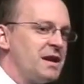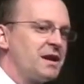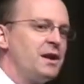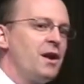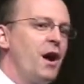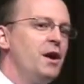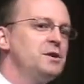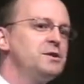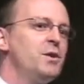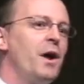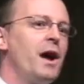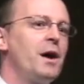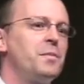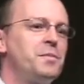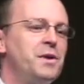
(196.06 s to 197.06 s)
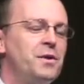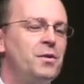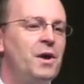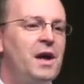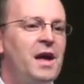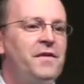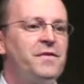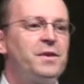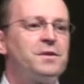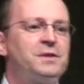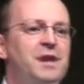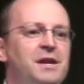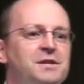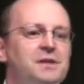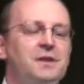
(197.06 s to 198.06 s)
that it can also help you if you're
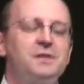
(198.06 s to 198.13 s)
teaching,